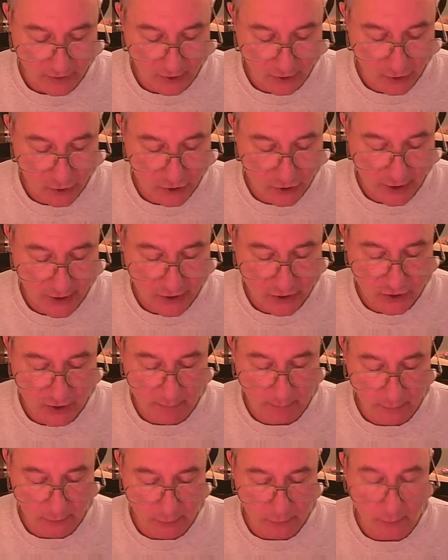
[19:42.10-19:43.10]
an
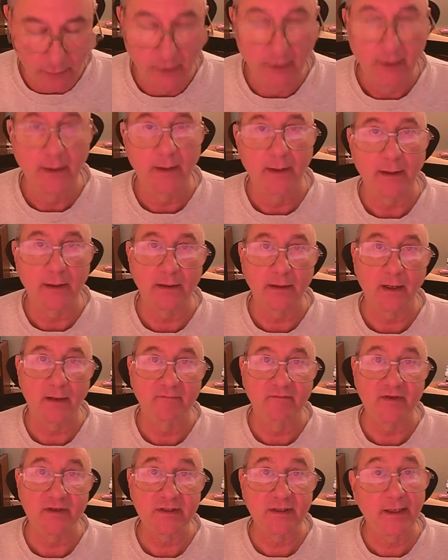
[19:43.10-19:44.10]
unchanging blue, and
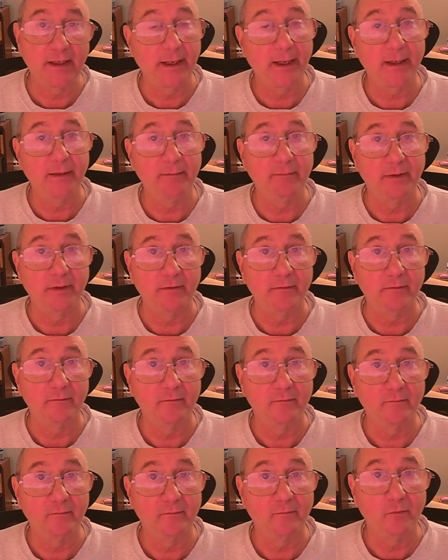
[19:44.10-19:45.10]
obviously had been
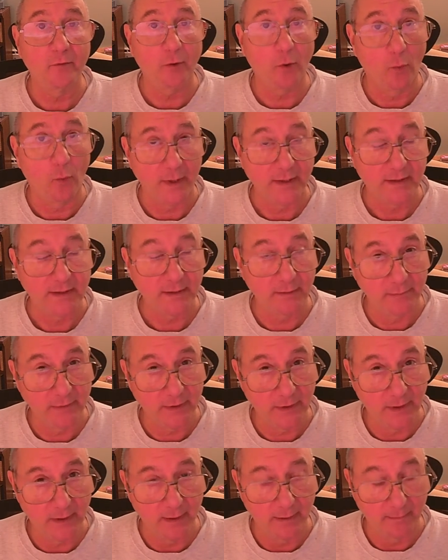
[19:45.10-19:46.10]
for quite some
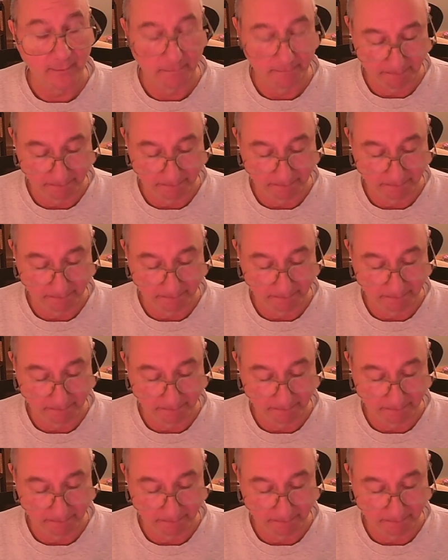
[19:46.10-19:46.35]
time.